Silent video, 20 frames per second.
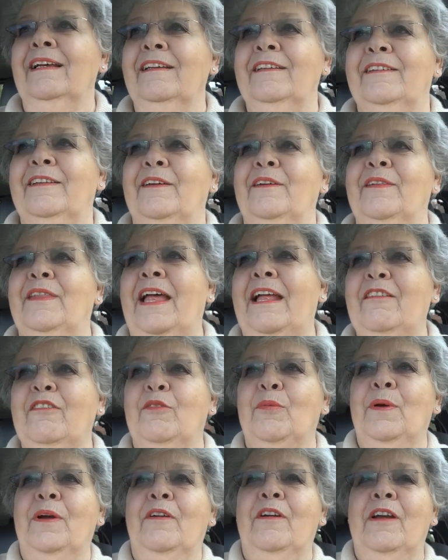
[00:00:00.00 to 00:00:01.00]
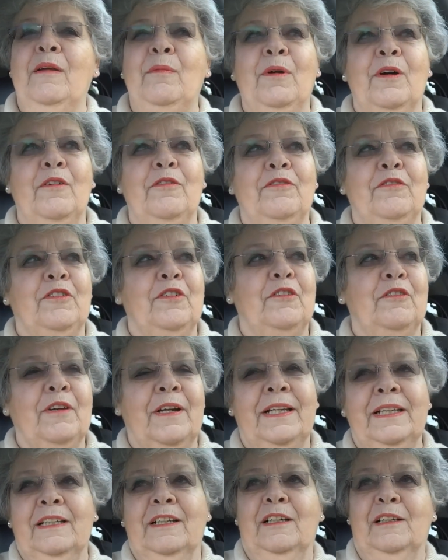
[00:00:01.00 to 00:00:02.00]
So that's where I'm off to
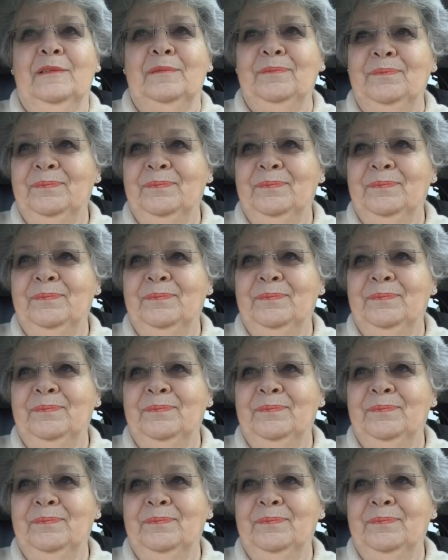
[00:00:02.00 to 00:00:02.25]
right now